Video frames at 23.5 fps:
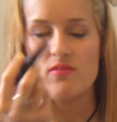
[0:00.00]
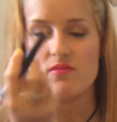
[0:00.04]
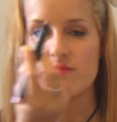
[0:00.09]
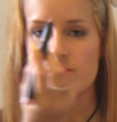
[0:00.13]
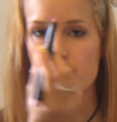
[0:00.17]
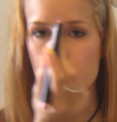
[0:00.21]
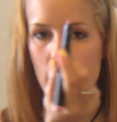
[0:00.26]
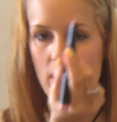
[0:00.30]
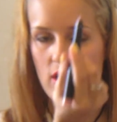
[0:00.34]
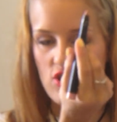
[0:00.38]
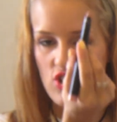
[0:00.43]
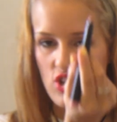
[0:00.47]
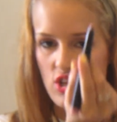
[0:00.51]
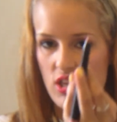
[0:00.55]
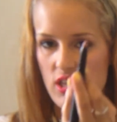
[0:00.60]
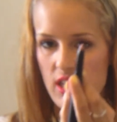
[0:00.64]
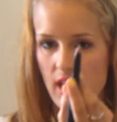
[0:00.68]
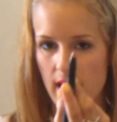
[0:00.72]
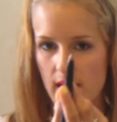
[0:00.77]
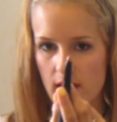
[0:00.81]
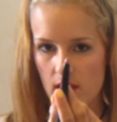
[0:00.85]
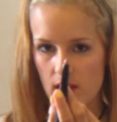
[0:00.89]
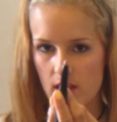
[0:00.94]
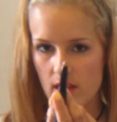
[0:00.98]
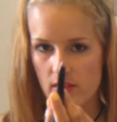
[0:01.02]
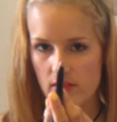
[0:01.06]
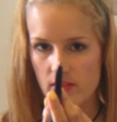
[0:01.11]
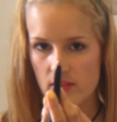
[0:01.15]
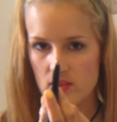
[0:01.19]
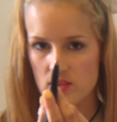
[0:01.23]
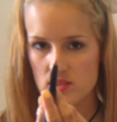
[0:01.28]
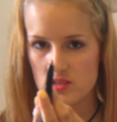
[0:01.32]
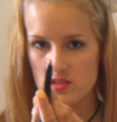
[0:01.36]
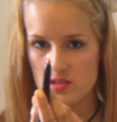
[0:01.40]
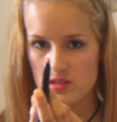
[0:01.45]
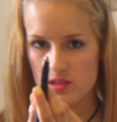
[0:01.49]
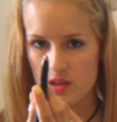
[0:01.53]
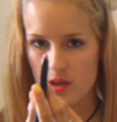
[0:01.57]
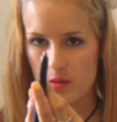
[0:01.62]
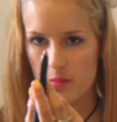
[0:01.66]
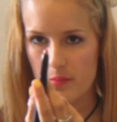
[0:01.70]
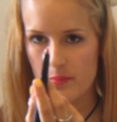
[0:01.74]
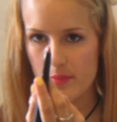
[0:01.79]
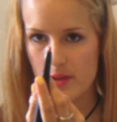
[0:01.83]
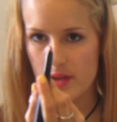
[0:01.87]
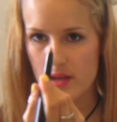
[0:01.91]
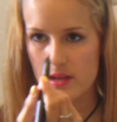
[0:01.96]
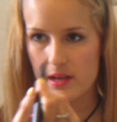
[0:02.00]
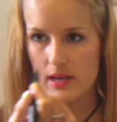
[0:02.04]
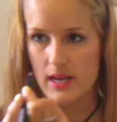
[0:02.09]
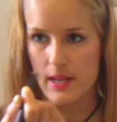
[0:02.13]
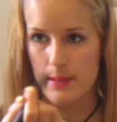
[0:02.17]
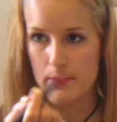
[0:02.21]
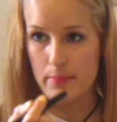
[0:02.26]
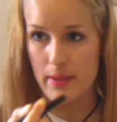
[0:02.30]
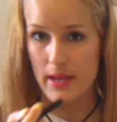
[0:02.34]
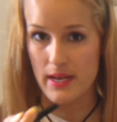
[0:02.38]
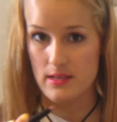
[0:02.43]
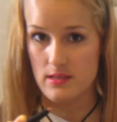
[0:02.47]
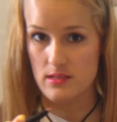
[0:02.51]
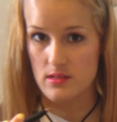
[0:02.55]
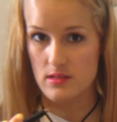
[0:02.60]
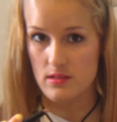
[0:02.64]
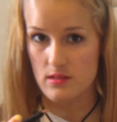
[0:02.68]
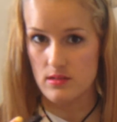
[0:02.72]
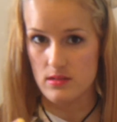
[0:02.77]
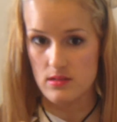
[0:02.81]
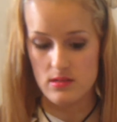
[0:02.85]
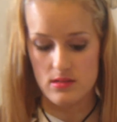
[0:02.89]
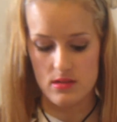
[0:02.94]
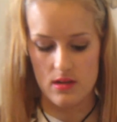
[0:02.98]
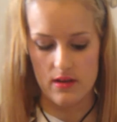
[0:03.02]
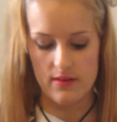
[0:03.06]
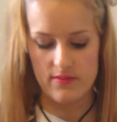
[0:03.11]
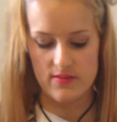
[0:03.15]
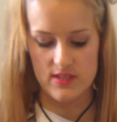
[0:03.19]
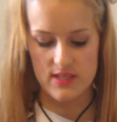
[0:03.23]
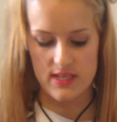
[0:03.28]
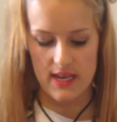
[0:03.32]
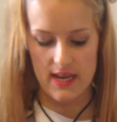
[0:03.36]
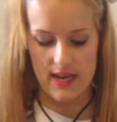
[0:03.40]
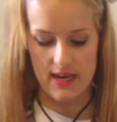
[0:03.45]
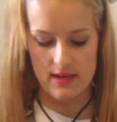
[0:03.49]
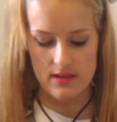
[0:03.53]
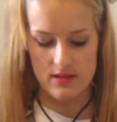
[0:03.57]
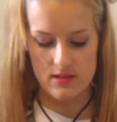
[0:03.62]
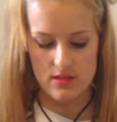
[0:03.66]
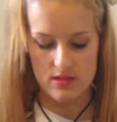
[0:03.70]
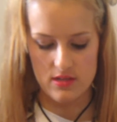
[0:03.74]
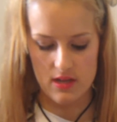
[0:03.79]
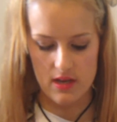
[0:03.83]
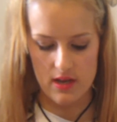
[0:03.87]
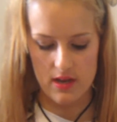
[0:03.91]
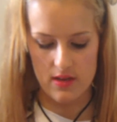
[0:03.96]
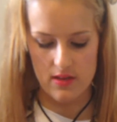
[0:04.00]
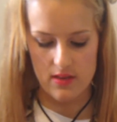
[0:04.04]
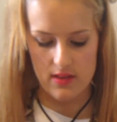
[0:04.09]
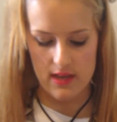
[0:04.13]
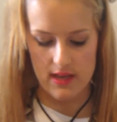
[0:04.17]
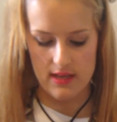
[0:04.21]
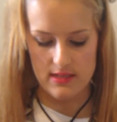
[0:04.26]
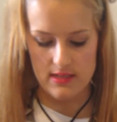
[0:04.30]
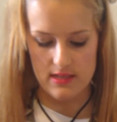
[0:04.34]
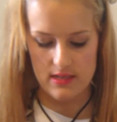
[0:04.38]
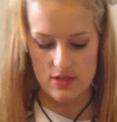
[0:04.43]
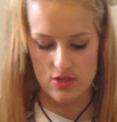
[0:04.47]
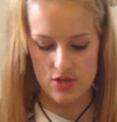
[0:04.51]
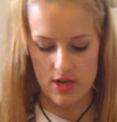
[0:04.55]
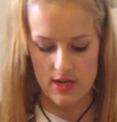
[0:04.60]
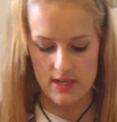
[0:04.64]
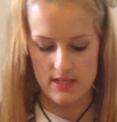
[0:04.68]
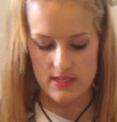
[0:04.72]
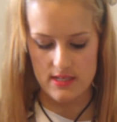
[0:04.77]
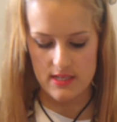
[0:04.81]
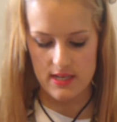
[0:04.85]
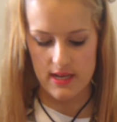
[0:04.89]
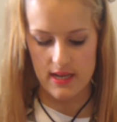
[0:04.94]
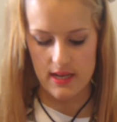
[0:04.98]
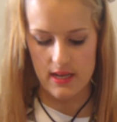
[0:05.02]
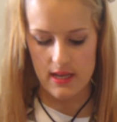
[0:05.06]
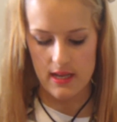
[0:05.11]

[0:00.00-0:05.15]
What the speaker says: Much thinner than some lip pencils I've seen, so that's interesting.